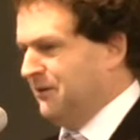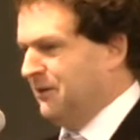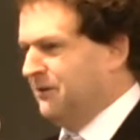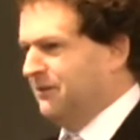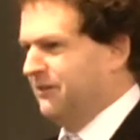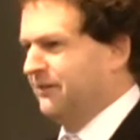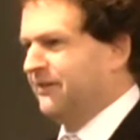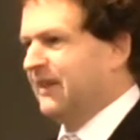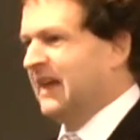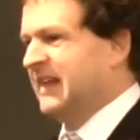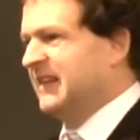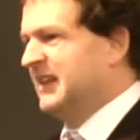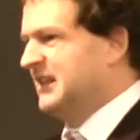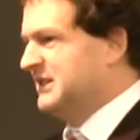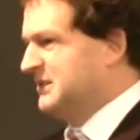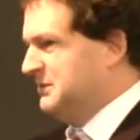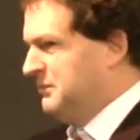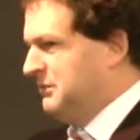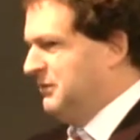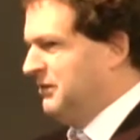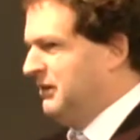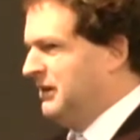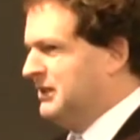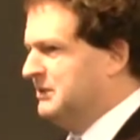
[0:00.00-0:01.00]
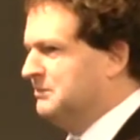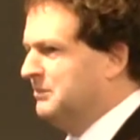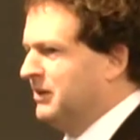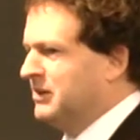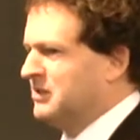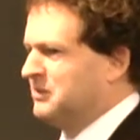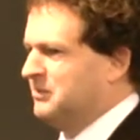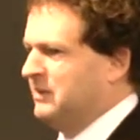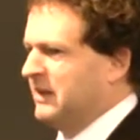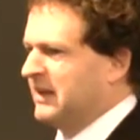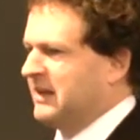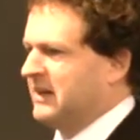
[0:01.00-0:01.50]
further than that, it's purely
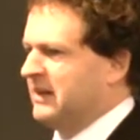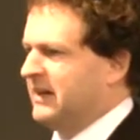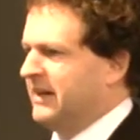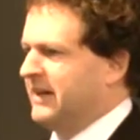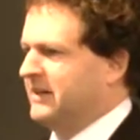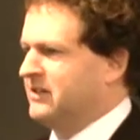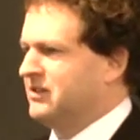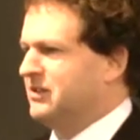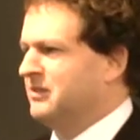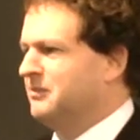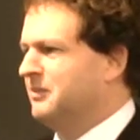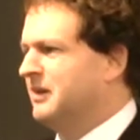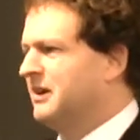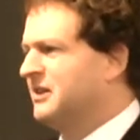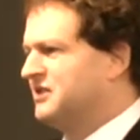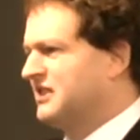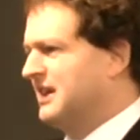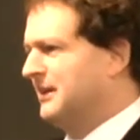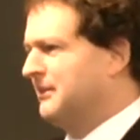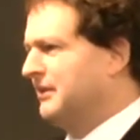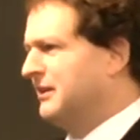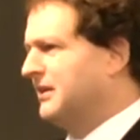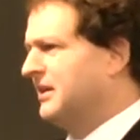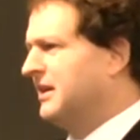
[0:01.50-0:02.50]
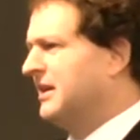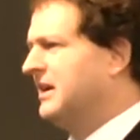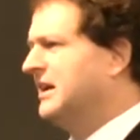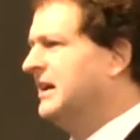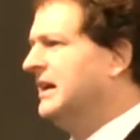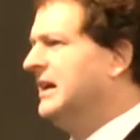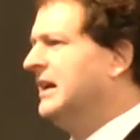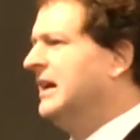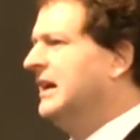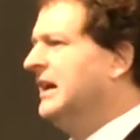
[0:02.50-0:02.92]
my speculation, but it's something that